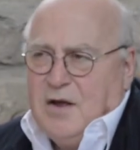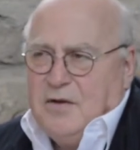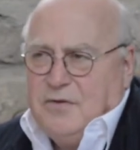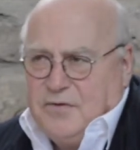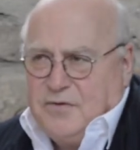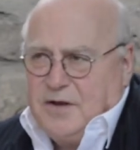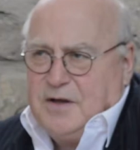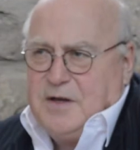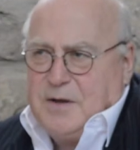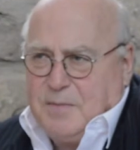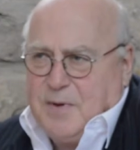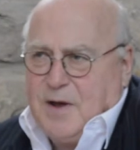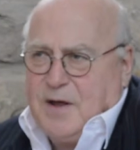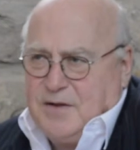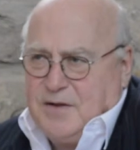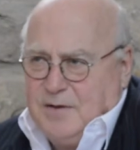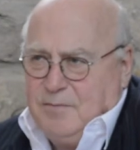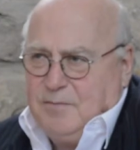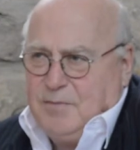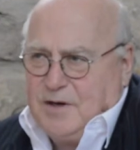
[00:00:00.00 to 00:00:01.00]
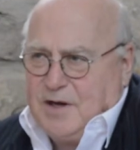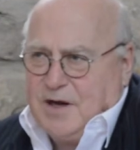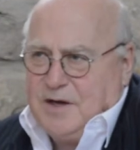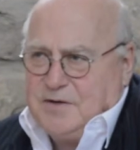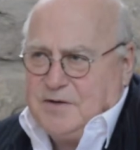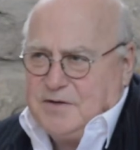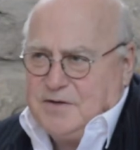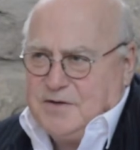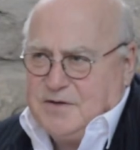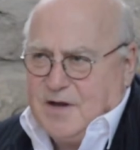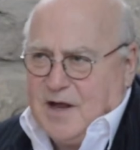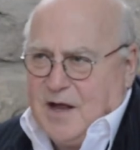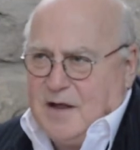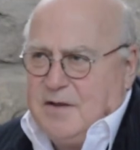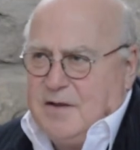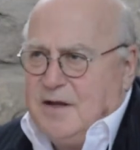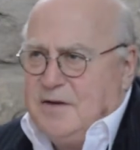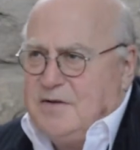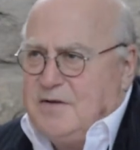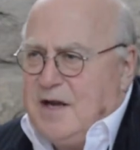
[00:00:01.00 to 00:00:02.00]
think about the implications of that.
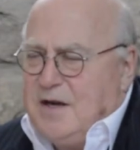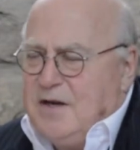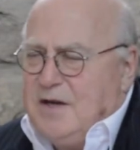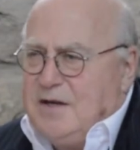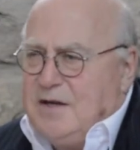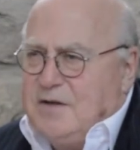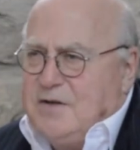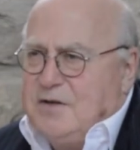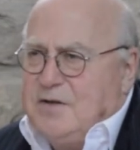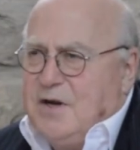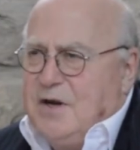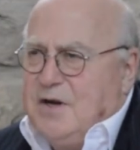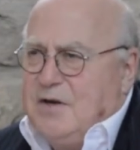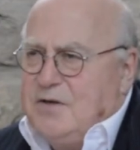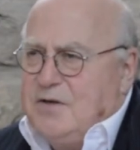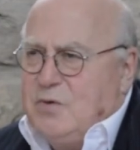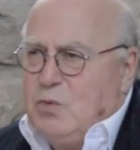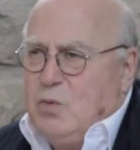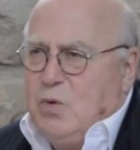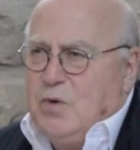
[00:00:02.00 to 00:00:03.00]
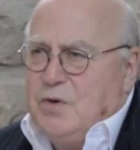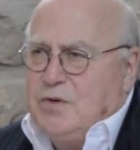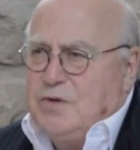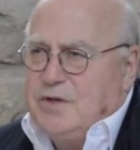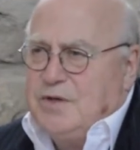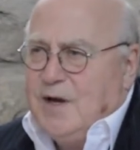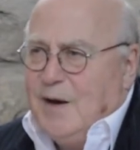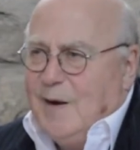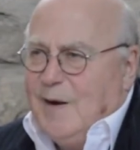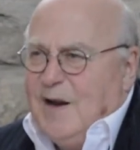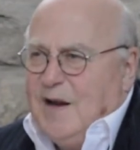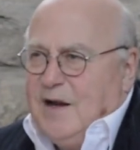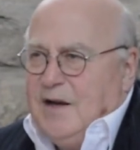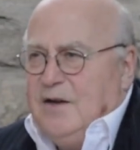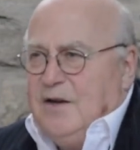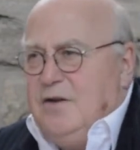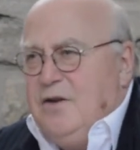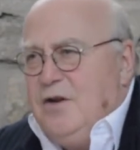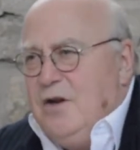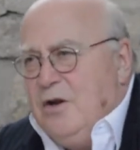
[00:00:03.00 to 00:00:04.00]
They're tending to turn towards
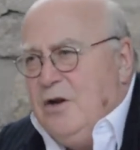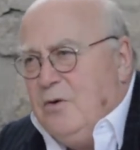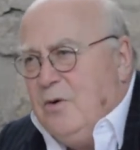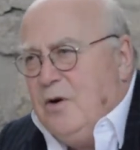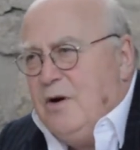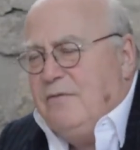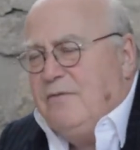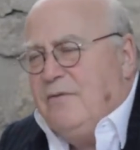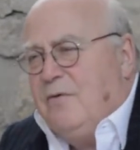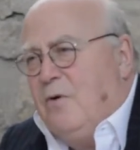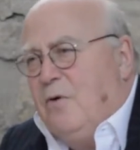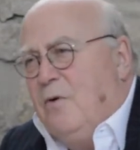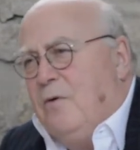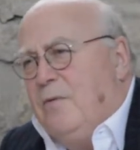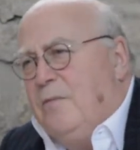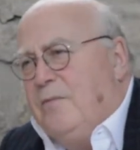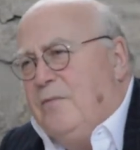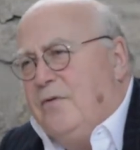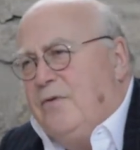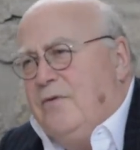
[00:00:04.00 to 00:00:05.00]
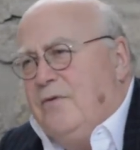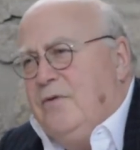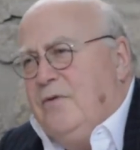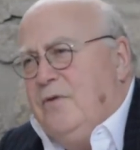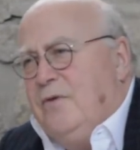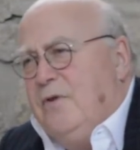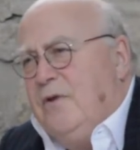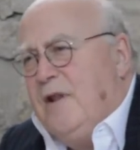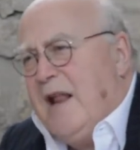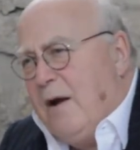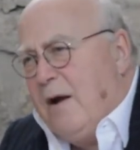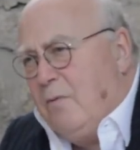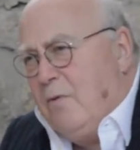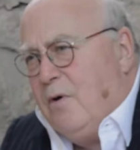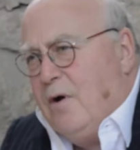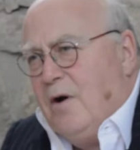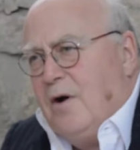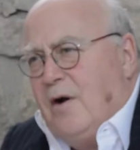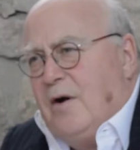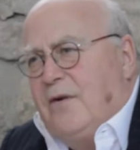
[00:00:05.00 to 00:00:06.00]
newer forms,
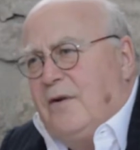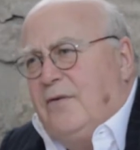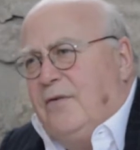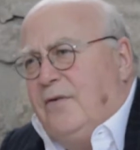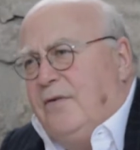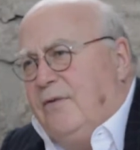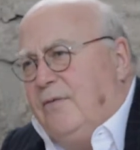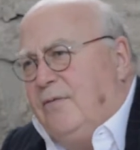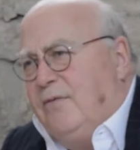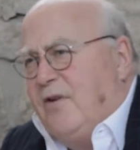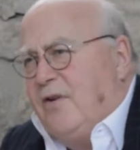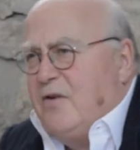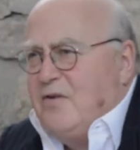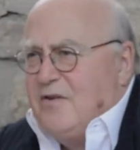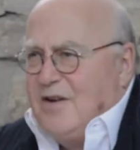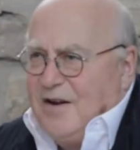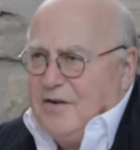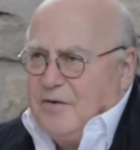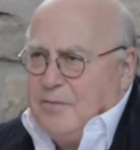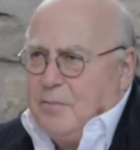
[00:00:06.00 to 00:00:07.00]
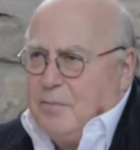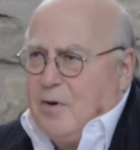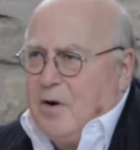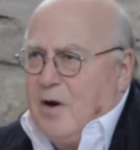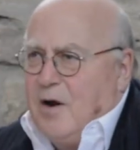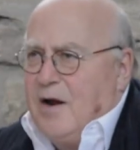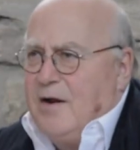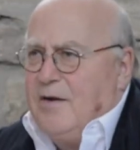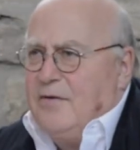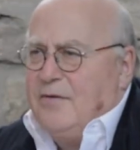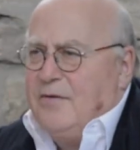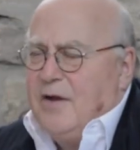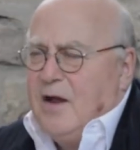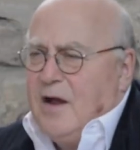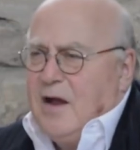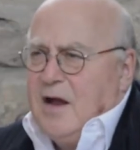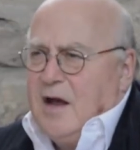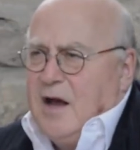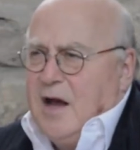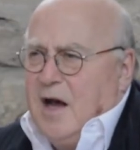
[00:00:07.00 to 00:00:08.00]
networks, social enterprise.
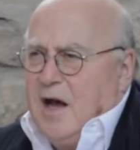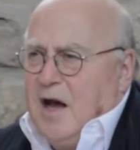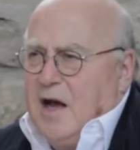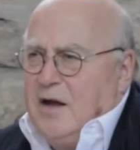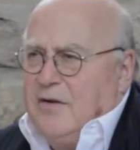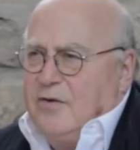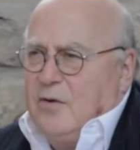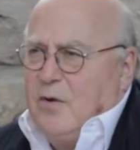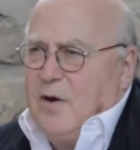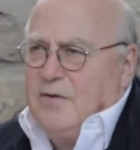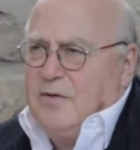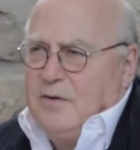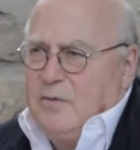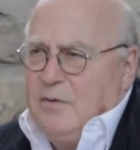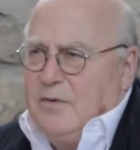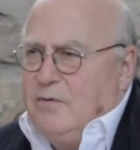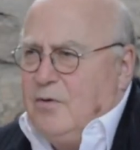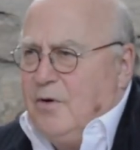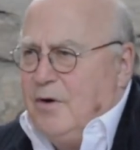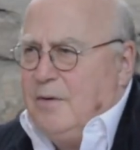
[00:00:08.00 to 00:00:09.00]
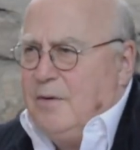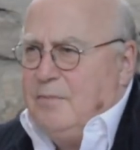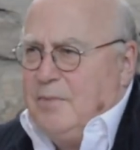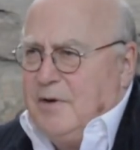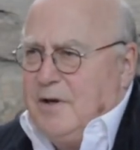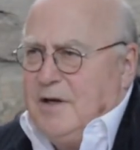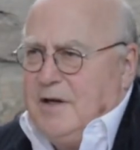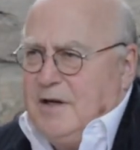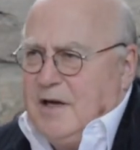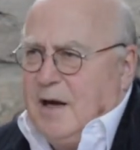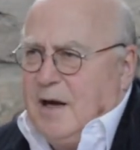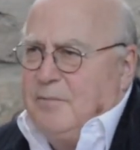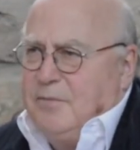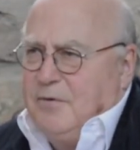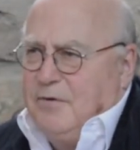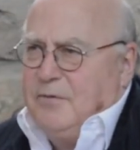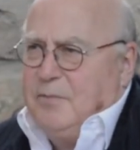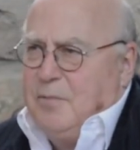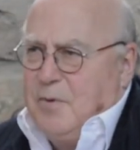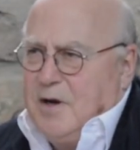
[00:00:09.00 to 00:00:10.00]
So I think we've got to be up to
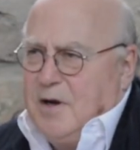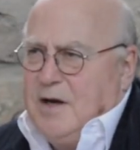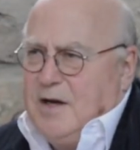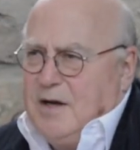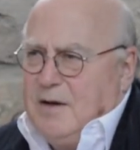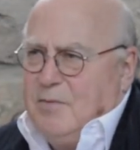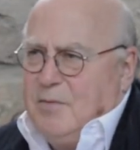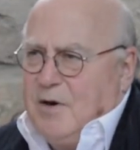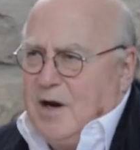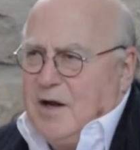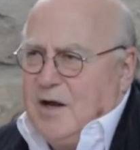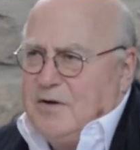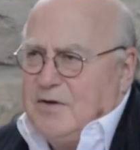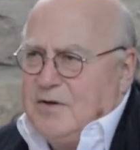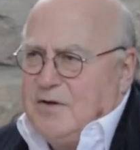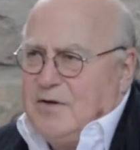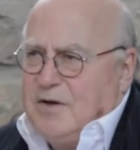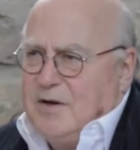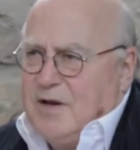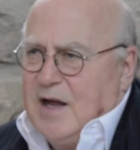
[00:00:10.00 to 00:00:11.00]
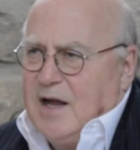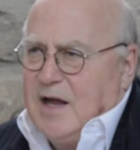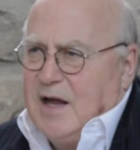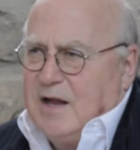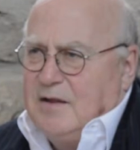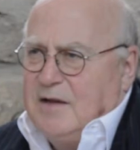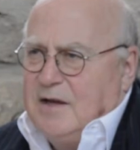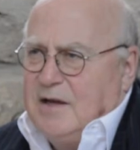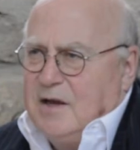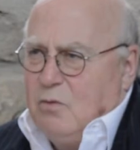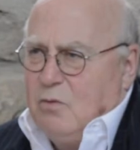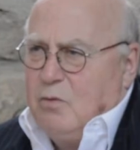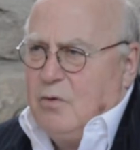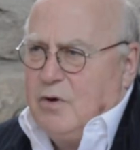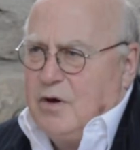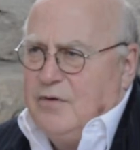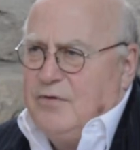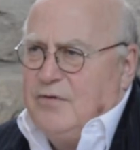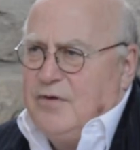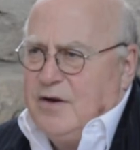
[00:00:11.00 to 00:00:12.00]
speed in relation to that. I think it will
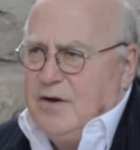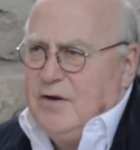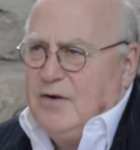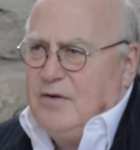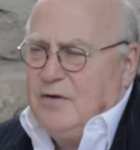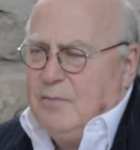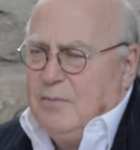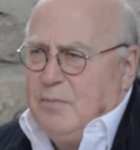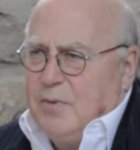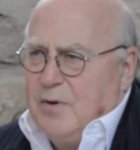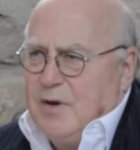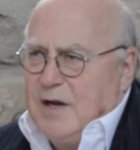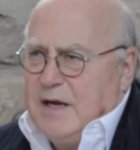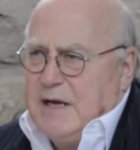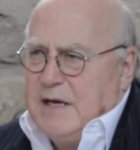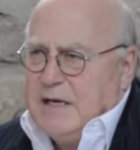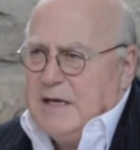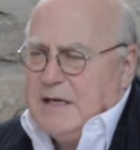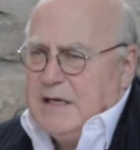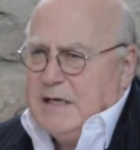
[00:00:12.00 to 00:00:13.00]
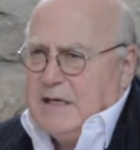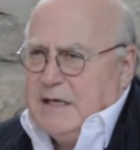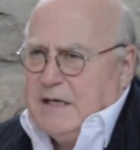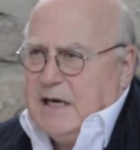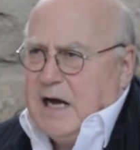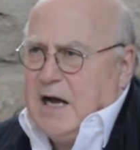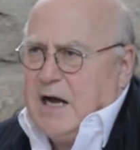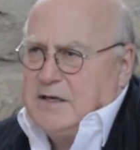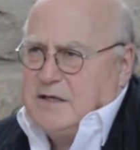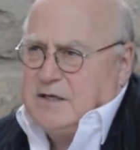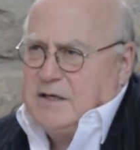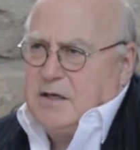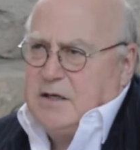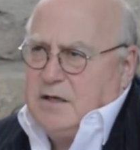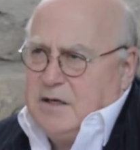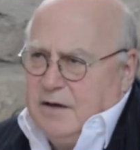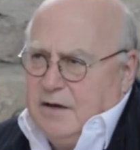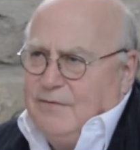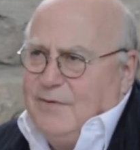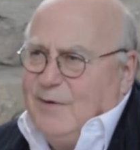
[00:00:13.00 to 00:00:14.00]
continue to be a
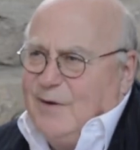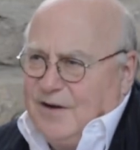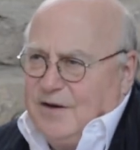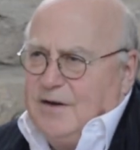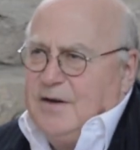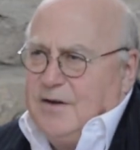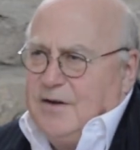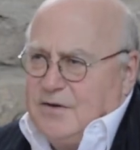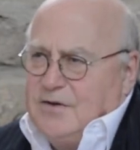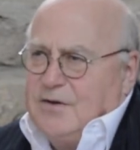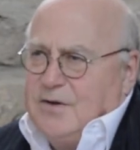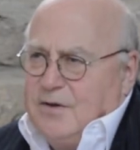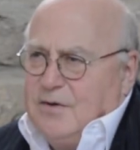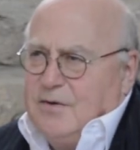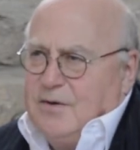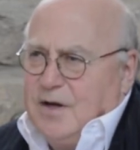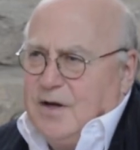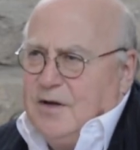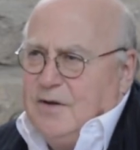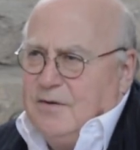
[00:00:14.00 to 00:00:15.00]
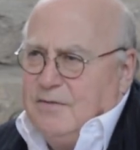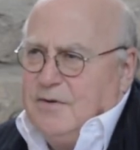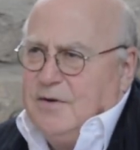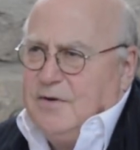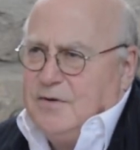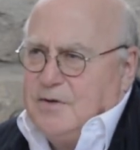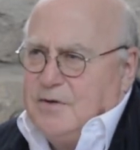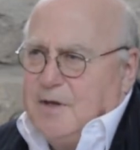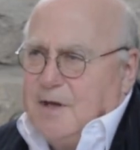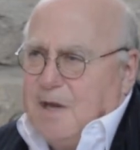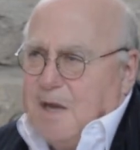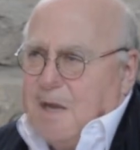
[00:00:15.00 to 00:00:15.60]
significant issue in the future.